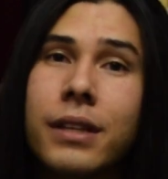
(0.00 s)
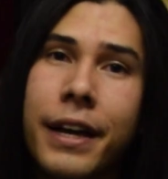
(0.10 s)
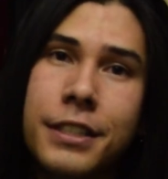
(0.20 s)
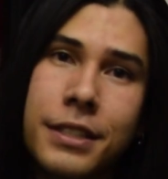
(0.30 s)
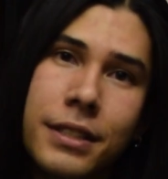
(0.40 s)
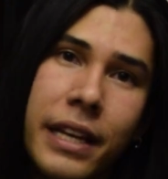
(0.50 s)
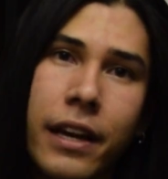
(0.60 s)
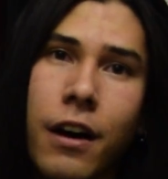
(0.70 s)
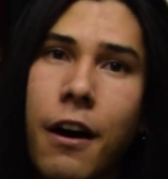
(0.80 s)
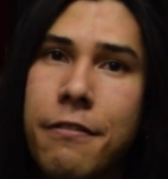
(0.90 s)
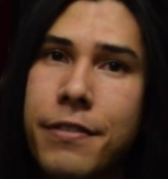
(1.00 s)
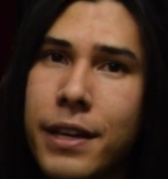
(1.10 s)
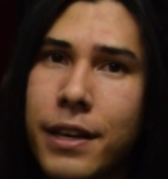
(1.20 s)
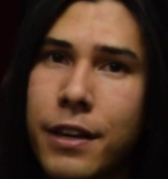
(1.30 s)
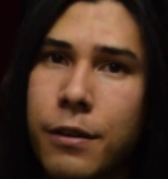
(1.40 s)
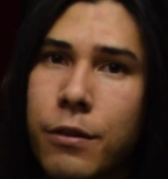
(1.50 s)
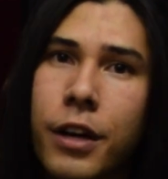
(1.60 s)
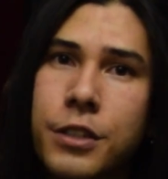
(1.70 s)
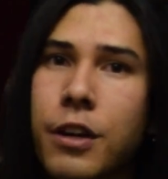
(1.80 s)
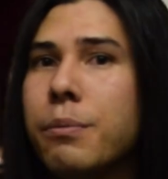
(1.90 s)
I just take off the
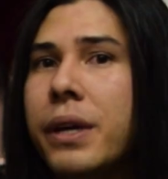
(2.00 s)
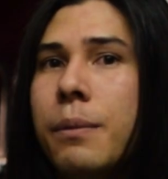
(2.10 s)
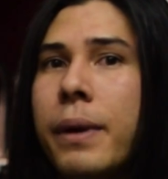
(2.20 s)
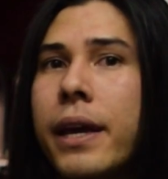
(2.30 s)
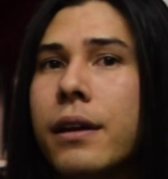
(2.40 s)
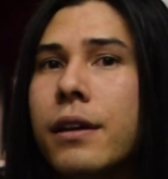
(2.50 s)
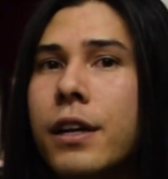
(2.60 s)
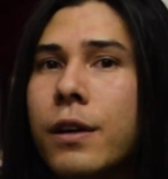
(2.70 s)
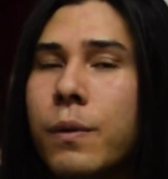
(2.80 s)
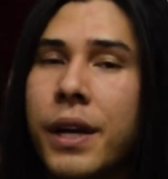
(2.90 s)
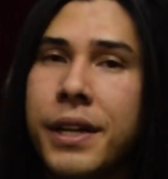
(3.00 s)
Rockshon Mediamate when I